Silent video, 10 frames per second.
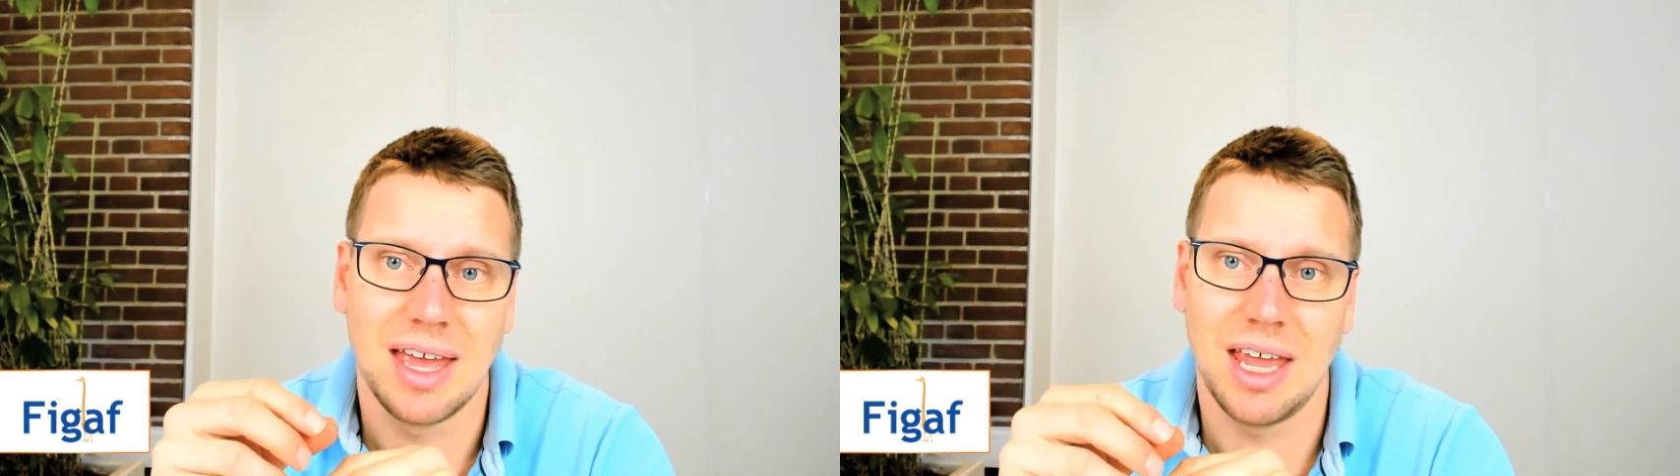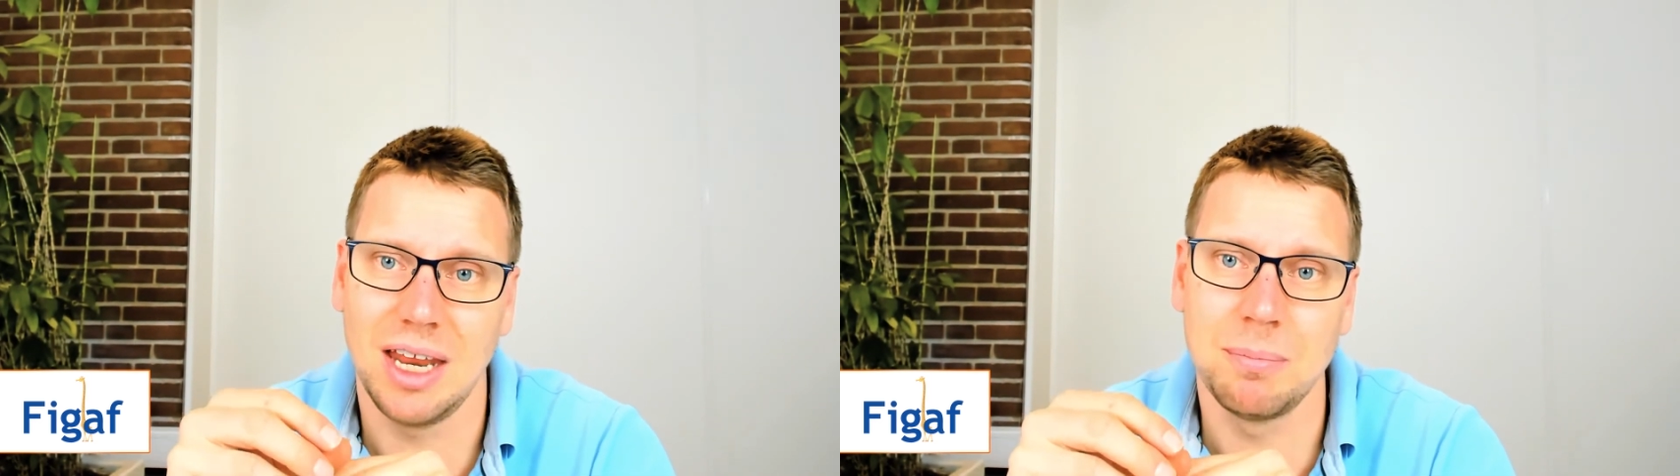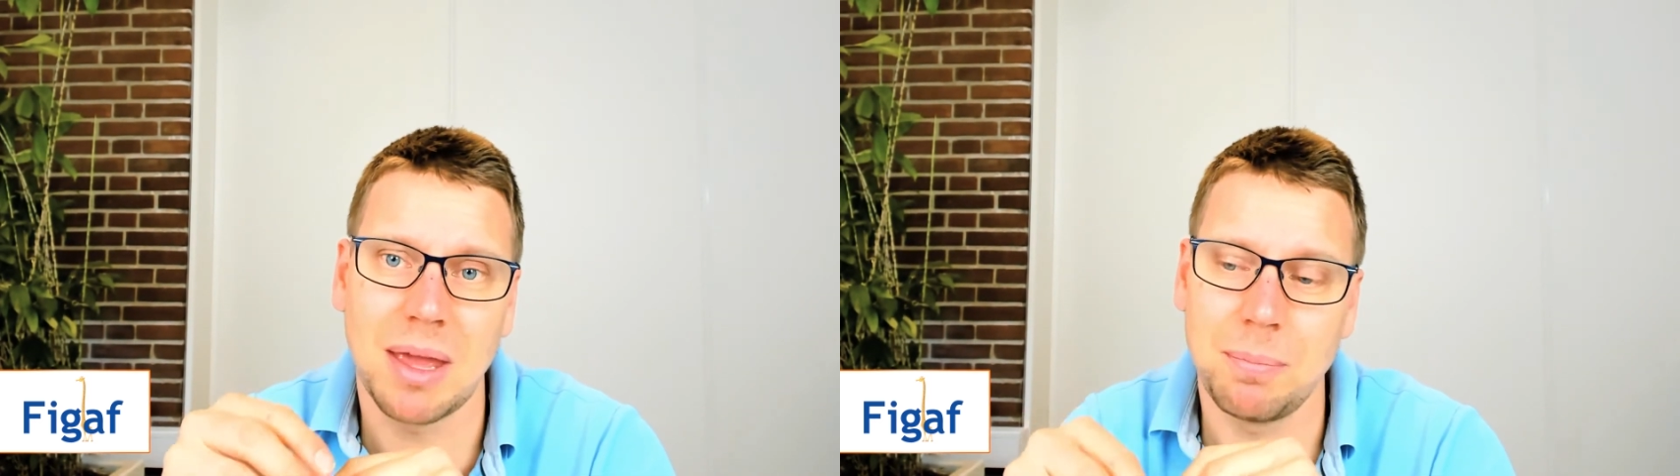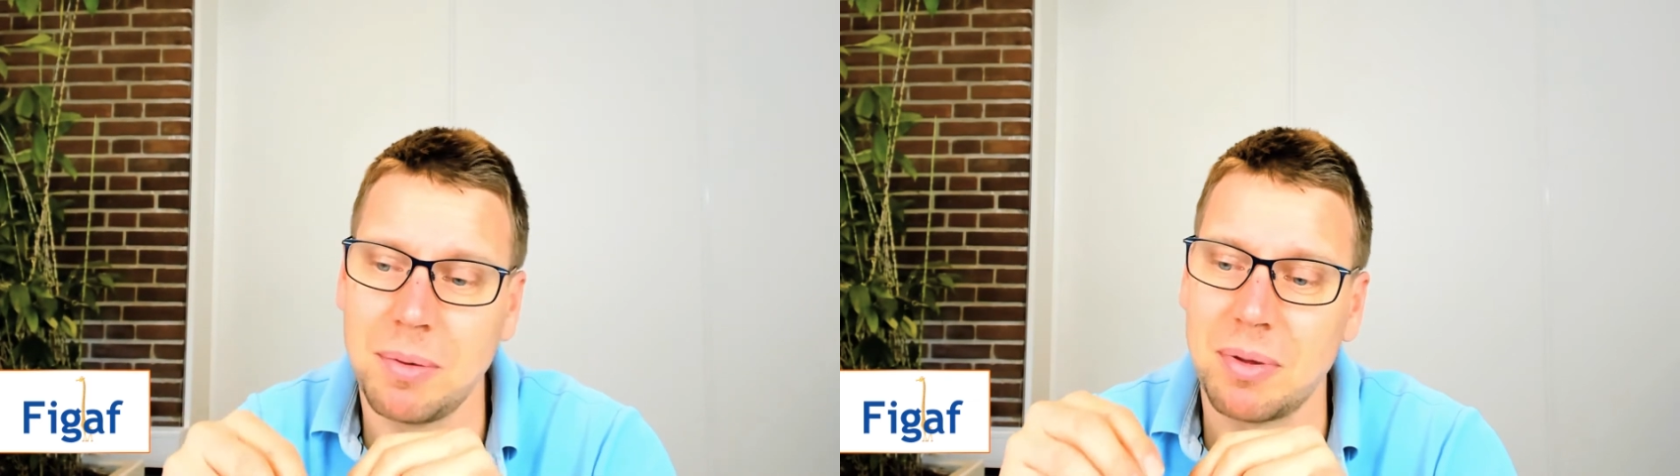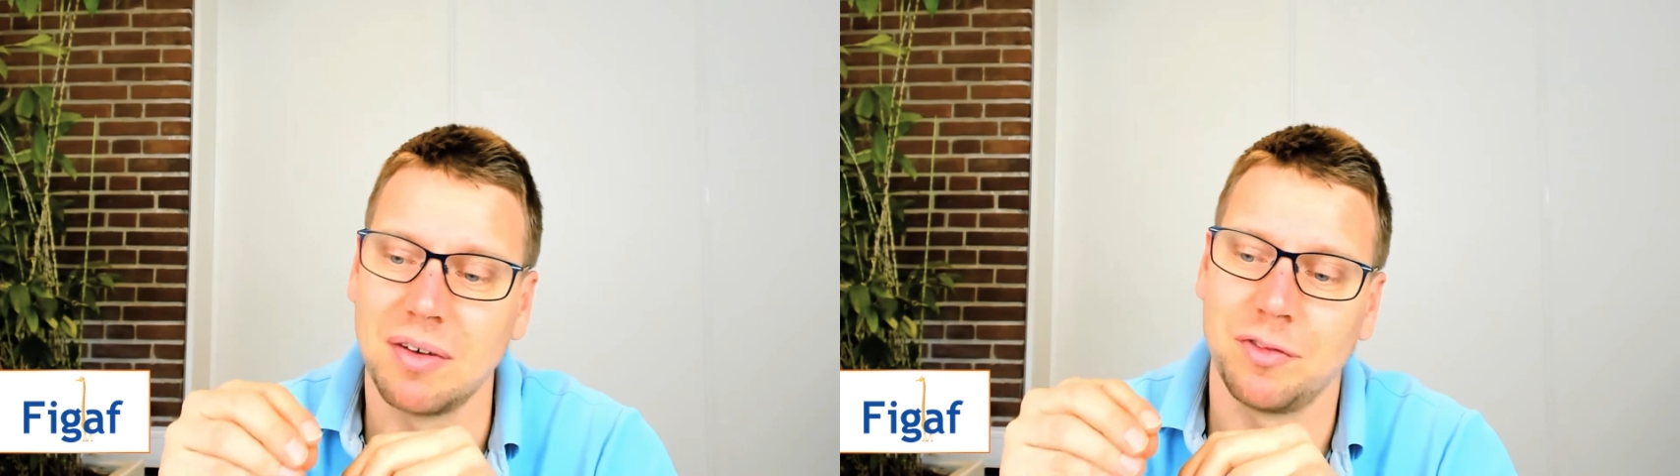it may be
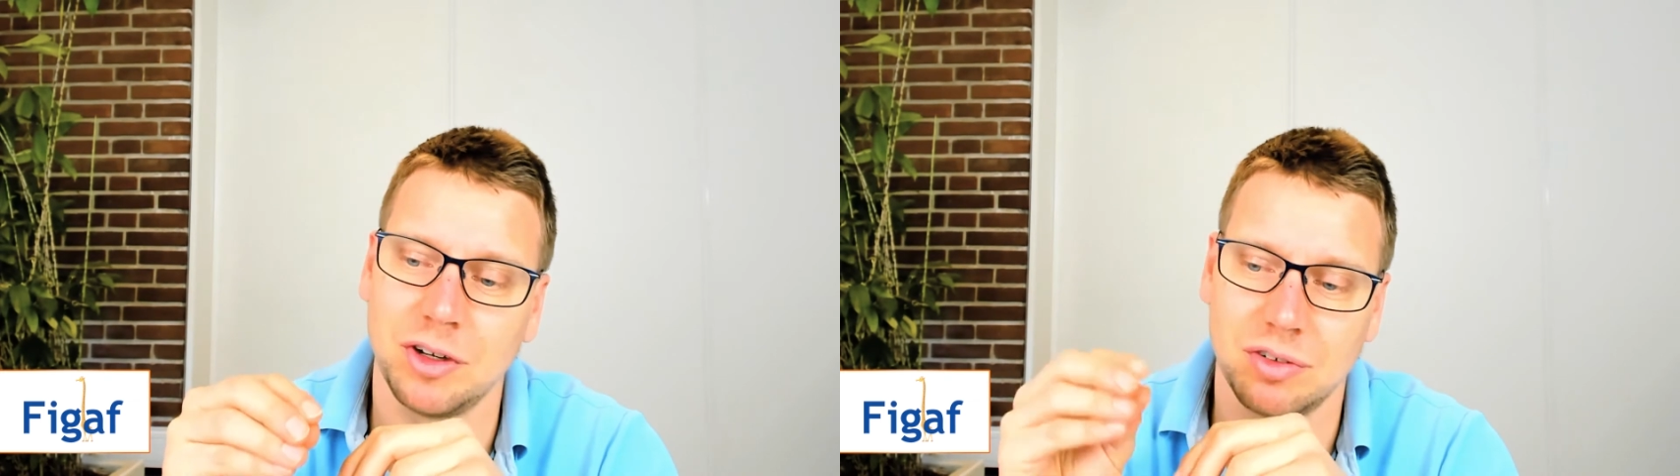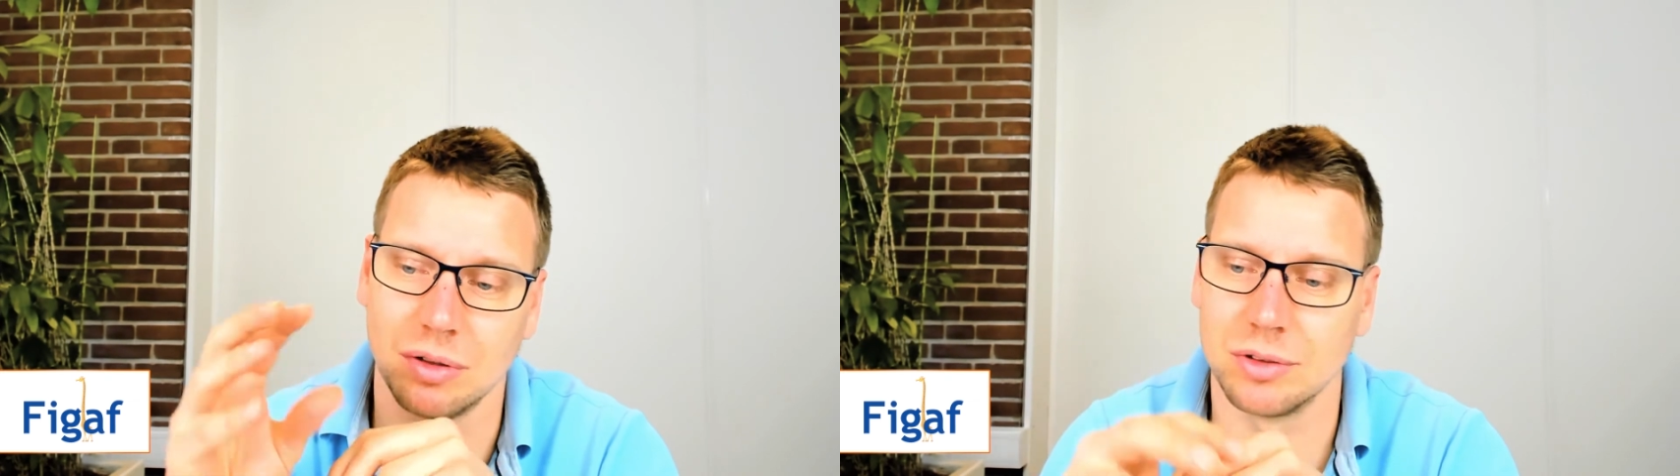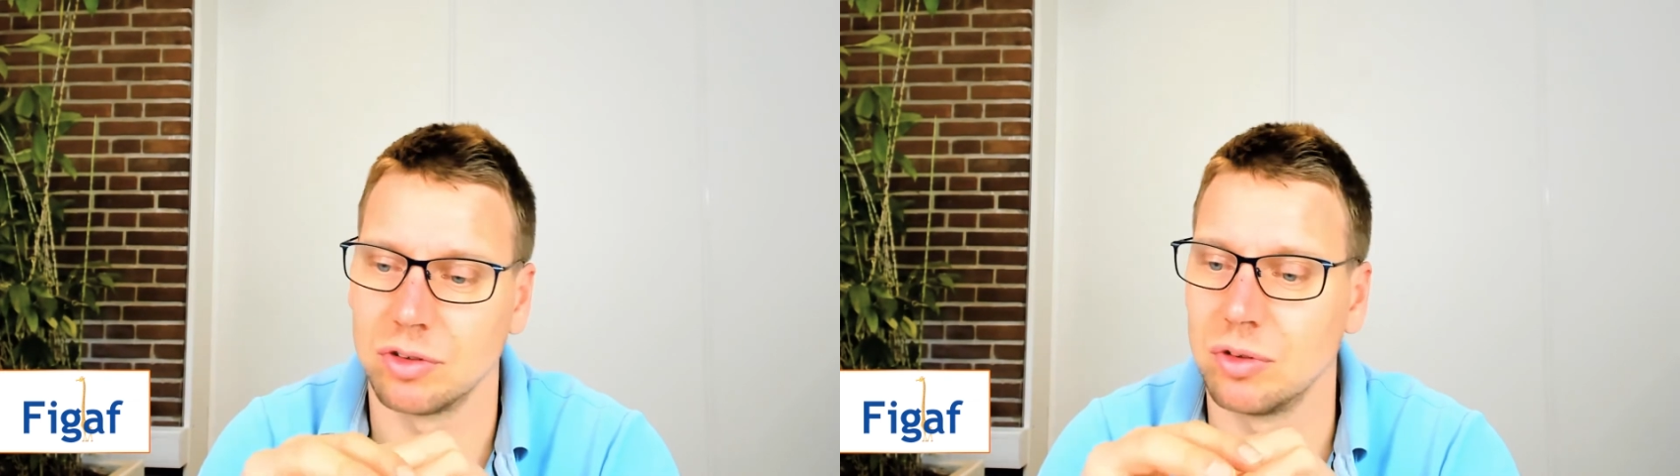beneficial just